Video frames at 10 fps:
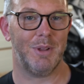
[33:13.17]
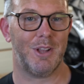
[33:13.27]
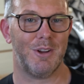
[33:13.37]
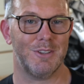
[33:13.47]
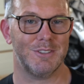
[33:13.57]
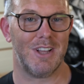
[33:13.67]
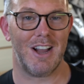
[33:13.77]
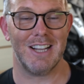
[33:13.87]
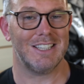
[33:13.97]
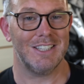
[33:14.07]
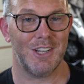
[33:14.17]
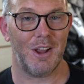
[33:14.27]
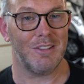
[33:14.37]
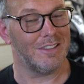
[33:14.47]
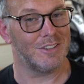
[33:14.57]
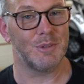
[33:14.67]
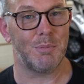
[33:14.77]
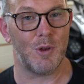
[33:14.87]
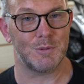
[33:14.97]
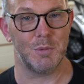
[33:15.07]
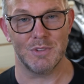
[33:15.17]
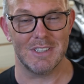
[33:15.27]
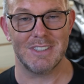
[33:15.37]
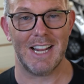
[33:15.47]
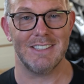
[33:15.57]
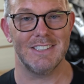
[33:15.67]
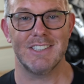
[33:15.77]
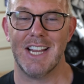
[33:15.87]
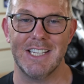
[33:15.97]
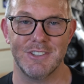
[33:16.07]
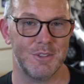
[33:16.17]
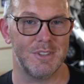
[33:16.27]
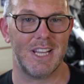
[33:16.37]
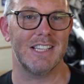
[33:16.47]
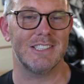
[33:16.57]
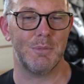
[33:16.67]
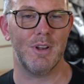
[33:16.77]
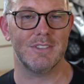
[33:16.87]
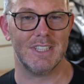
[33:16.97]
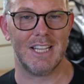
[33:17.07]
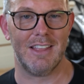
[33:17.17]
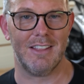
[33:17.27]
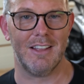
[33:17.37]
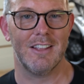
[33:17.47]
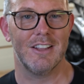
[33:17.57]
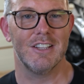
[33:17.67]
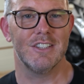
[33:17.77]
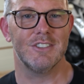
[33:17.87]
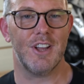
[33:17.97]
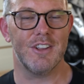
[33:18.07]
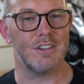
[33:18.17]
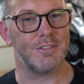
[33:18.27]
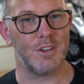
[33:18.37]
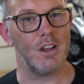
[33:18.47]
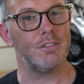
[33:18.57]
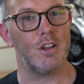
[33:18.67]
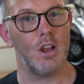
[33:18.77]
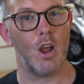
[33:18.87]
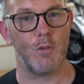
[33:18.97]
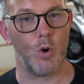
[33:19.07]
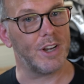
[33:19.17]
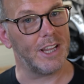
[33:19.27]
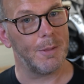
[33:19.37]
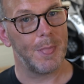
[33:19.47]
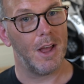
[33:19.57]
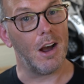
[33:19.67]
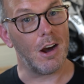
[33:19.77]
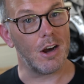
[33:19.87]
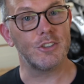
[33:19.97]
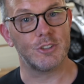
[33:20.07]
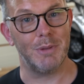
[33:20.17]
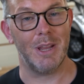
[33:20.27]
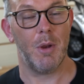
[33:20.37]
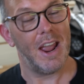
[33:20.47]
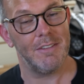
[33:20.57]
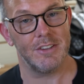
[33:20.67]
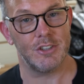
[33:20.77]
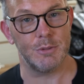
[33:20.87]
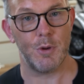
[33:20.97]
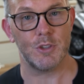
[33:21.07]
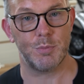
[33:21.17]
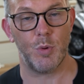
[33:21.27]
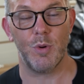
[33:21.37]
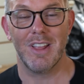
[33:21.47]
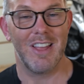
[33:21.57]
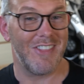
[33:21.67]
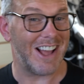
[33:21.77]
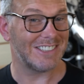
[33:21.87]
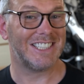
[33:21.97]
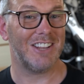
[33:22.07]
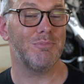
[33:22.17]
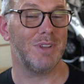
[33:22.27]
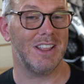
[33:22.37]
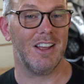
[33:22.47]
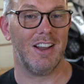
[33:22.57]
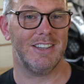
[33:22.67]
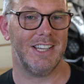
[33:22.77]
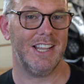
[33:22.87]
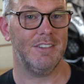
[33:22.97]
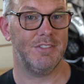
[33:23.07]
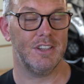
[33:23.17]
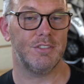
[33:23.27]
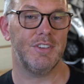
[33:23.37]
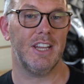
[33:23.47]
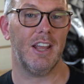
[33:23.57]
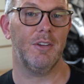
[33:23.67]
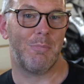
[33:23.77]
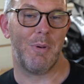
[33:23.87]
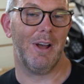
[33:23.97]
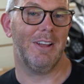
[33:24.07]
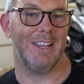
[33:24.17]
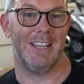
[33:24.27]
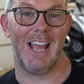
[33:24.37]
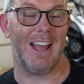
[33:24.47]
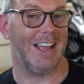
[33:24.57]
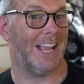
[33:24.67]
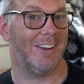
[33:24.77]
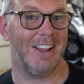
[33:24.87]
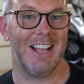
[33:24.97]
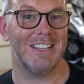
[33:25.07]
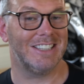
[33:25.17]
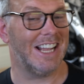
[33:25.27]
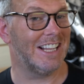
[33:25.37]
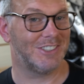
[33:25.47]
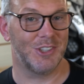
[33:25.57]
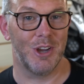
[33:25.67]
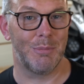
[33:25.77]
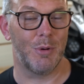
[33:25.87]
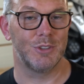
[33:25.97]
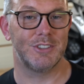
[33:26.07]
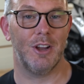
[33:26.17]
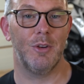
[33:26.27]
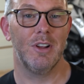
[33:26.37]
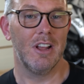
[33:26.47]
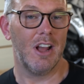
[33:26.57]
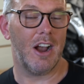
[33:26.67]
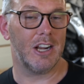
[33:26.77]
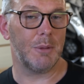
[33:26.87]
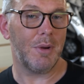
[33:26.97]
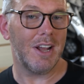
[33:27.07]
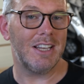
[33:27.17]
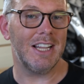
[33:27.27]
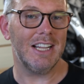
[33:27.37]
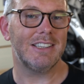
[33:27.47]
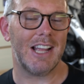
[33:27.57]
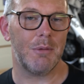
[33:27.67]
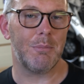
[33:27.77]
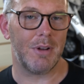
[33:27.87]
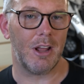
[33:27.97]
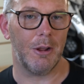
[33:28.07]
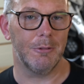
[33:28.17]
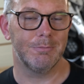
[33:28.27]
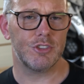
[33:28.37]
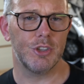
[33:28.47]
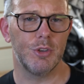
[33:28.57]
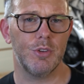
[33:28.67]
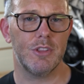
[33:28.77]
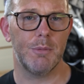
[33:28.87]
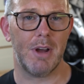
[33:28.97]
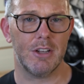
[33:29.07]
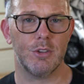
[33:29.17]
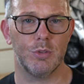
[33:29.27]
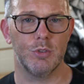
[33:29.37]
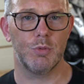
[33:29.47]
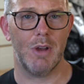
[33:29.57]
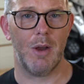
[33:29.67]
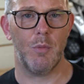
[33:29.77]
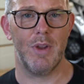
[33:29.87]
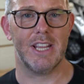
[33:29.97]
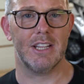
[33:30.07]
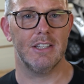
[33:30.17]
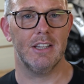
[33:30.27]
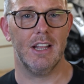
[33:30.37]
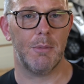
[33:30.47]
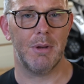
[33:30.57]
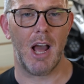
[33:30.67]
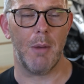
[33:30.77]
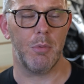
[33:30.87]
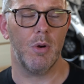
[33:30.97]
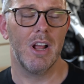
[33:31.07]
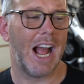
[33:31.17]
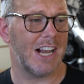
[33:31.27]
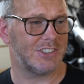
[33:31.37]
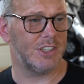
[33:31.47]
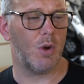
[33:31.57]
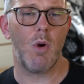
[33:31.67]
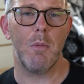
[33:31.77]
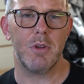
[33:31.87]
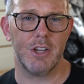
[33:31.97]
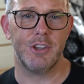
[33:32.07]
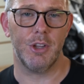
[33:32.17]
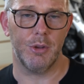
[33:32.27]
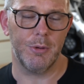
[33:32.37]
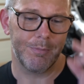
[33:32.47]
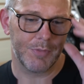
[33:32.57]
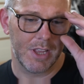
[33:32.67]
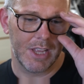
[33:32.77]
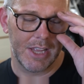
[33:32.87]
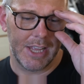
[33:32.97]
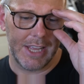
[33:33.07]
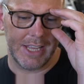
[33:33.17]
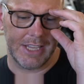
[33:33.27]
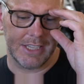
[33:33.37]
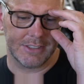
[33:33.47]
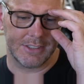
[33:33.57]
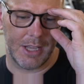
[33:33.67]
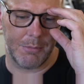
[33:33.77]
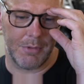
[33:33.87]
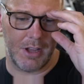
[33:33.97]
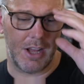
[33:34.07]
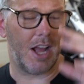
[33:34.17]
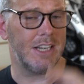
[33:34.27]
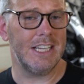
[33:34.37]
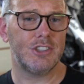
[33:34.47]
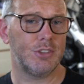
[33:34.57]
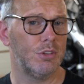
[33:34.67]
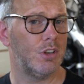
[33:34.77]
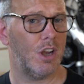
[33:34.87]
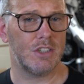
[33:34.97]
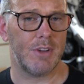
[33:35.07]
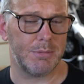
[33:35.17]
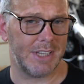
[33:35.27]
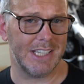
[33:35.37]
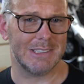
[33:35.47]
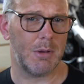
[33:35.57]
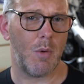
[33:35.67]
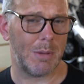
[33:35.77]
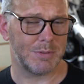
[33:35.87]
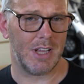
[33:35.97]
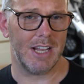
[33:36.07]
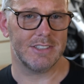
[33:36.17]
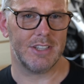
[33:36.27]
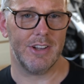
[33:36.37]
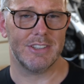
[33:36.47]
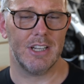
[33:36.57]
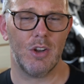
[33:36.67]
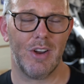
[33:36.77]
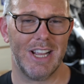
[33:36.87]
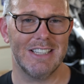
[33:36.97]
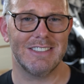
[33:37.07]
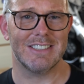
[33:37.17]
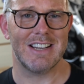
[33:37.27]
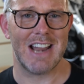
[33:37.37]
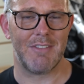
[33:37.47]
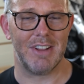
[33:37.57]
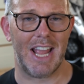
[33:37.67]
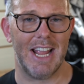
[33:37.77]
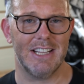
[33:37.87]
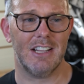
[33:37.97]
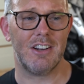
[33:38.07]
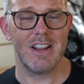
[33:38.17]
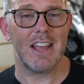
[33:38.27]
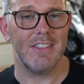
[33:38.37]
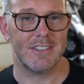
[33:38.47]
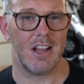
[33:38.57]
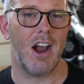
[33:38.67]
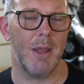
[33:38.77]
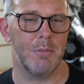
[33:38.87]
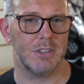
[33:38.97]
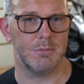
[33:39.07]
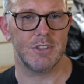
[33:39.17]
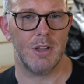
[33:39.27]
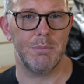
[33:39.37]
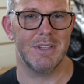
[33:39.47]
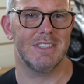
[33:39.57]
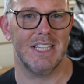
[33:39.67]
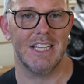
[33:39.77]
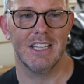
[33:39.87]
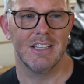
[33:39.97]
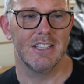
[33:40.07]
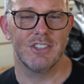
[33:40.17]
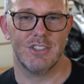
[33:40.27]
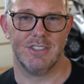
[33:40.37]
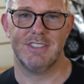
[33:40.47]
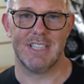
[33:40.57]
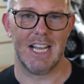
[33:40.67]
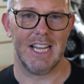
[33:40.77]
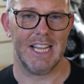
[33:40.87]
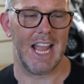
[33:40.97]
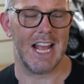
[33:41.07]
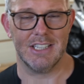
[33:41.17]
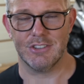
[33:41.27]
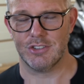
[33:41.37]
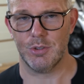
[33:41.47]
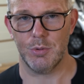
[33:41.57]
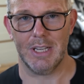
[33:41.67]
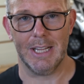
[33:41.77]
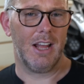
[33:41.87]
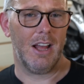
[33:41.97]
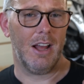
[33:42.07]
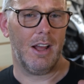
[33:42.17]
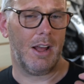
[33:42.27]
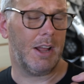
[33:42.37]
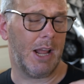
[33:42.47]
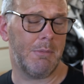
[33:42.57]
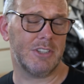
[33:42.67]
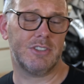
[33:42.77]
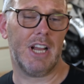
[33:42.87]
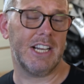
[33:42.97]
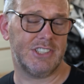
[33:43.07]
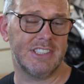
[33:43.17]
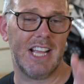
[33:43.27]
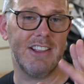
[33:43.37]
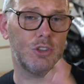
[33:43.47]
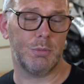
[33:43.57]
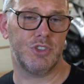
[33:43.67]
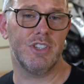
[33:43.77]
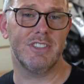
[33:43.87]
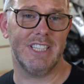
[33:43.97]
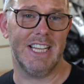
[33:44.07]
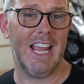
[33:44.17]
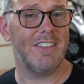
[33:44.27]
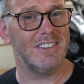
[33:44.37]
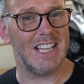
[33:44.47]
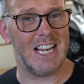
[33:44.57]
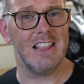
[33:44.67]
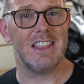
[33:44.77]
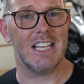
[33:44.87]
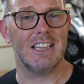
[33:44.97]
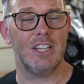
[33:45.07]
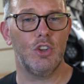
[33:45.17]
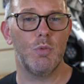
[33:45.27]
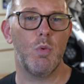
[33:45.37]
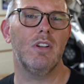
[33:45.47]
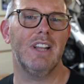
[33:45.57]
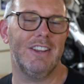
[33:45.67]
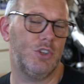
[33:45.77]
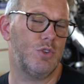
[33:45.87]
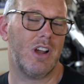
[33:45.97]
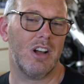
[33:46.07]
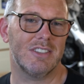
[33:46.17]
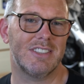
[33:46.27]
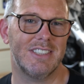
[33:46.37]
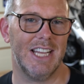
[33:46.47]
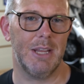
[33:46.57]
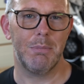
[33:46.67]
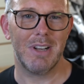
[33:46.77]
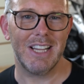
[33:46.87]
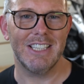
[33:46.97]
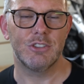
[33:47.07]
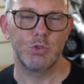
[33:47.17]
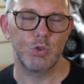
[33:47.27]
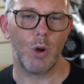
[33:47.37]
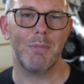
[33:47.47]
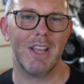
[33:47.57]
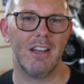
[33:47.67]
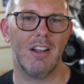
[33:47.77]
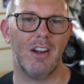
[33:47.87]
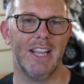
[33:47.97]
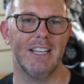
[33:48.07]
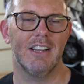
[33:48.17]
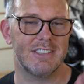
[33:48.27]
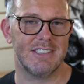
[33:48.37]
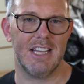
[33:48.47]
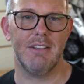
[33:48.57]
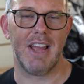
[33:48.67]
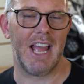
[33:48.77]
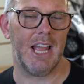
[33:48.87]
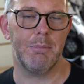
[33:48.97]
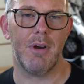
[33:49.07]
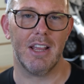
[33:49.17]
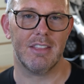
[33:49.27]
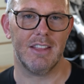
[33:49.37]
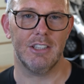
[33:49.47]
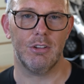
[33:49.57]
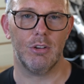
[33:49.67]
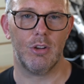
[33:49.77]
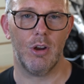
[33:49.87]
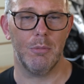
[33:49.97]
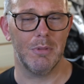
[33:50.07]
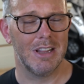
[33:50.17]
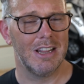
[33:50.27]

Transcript: because I didn't know that this is possible to daisy chain two Cansmarts together. So there's a few of you who have already asked me if this is possible. That's given me the idea for this video. But yeah, here it is. It is doable. So I'm going to put a link down below to the bundles where we can double it up. Or actually, no, what I'm going to do is I need to do loads of updates to our website so it's a lot easier to navigate. I don't get the time because I'm so busy just selling and installing. I must actually take this opportunity. If there's anything that you want and you can't see, please drop me a line, steve@abikething.com.